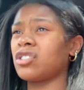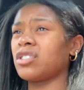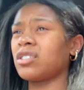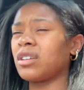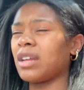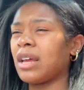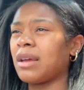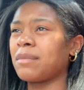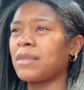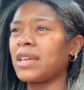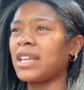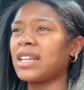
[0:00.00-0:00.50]

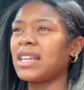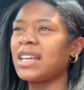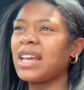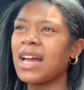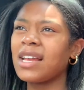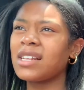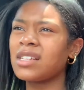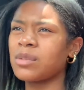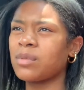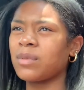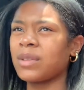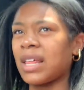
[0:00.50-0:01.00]
Right. I mean,
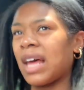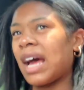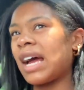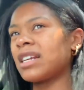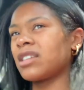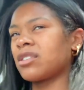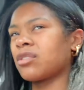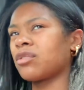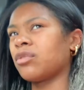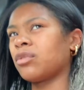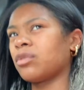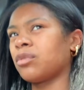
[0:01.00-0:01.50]
yes, with high
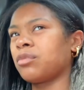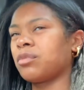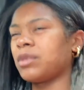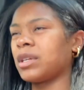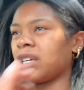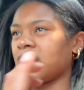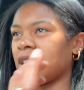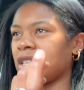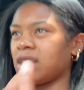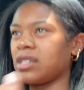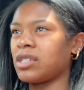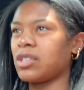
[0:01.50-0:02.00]
school
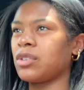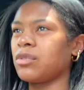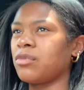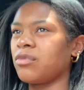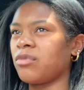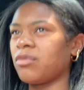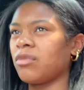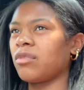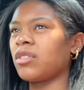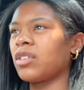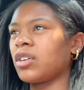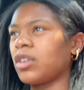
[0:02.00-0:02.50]
because you've
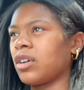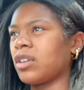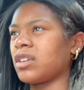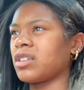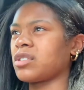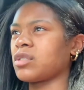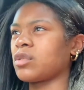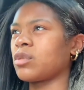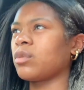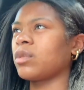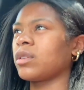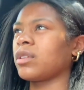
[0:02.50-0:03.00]
gone to
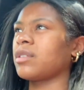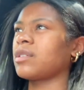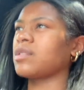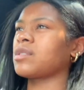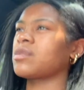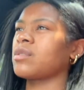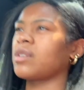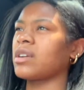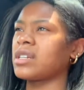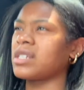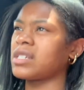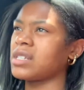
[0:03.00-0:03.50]
school with those
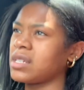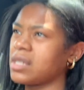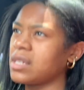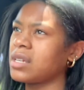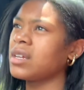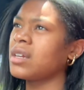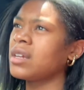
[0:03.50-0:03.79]
friends